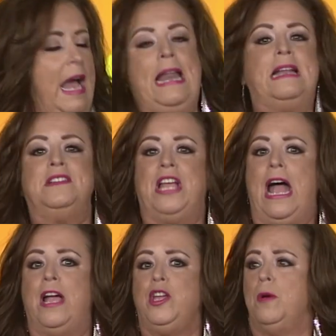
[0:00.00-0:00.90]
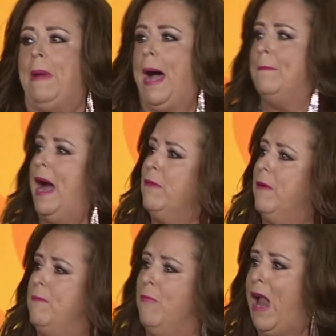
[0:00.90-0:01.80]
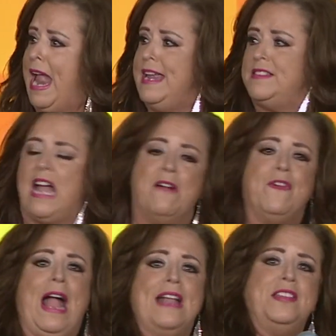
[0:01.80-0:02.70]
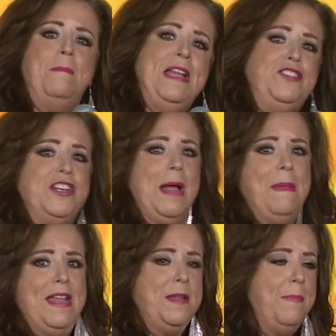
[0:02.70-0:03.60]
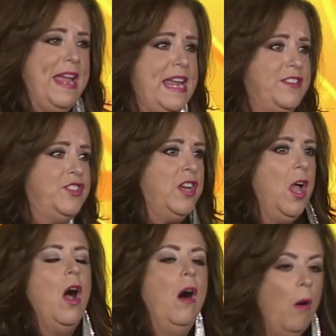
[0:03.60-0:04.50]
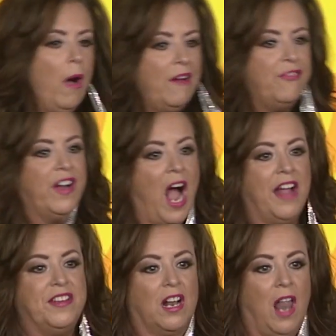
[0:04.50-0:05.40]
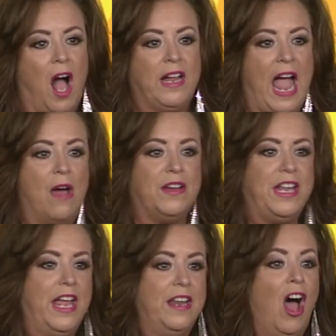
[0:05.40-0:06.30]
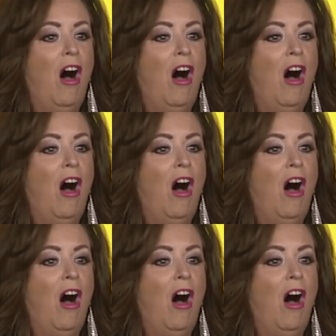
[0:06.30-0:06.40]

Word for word: I didn't tell you about my raise. I forgot to mention I'm at the beach. Oh, I forgot to clock out again.